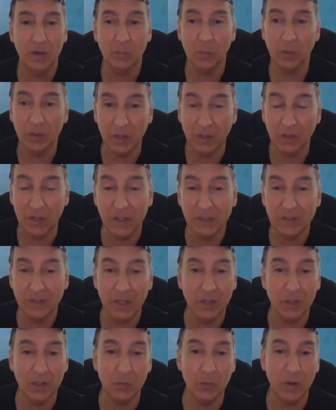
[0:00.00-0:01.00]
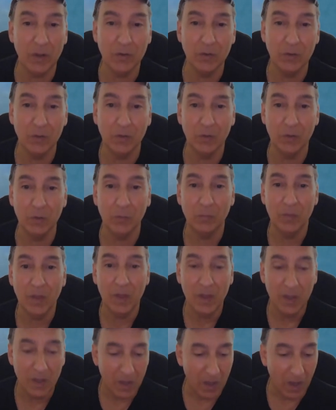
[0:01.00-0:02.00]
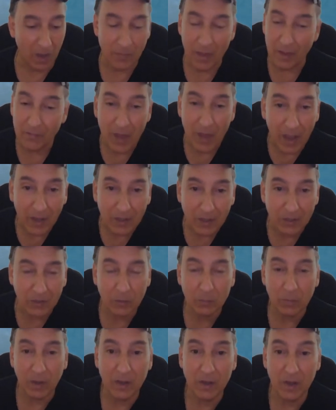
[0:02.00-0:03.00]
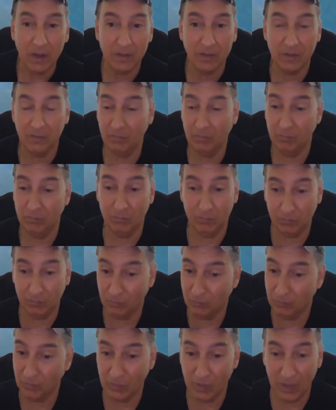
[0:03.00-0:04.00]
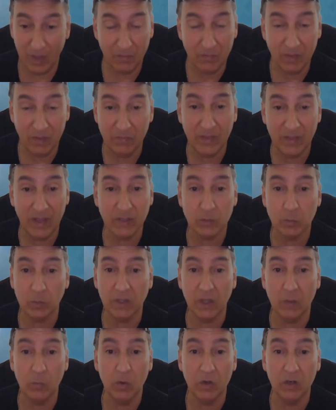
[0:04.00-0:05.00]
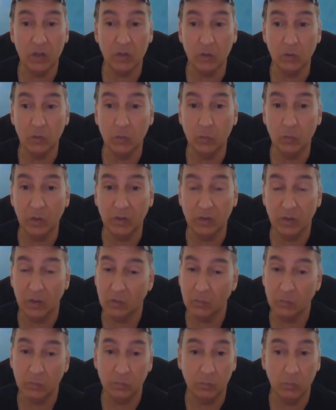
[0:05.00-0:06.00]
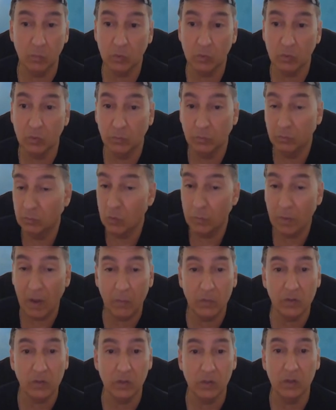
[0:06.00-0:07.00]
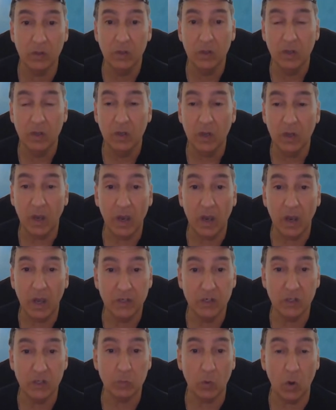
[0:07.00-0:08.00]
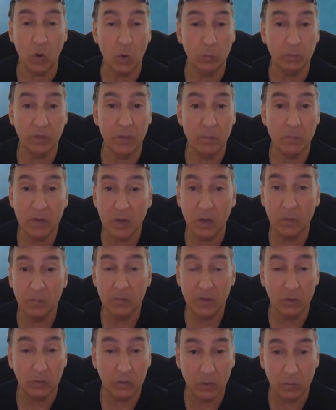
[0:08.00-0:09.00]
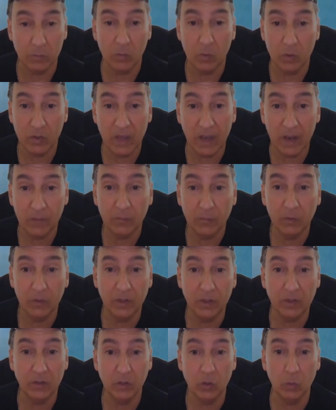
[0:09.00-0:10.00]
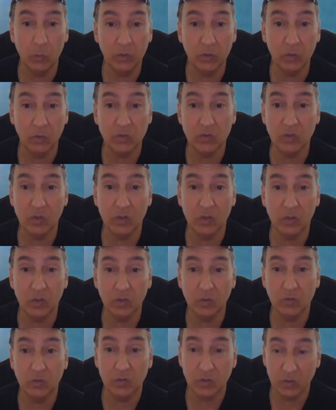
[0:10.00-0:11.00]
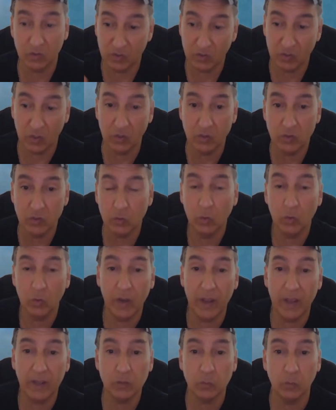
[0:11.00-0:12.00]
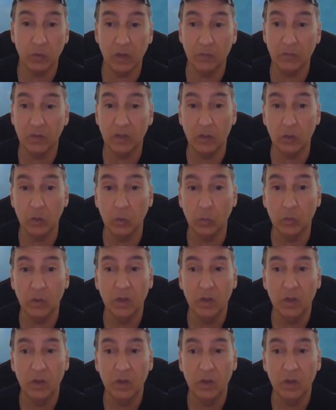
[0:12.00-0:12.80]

What the things they do, I couldn't do. I'm not knocking them. If that's what they want to do, more power to you. I just hope they become, they're more careful in doing those stunts or acts, whatever they're doing.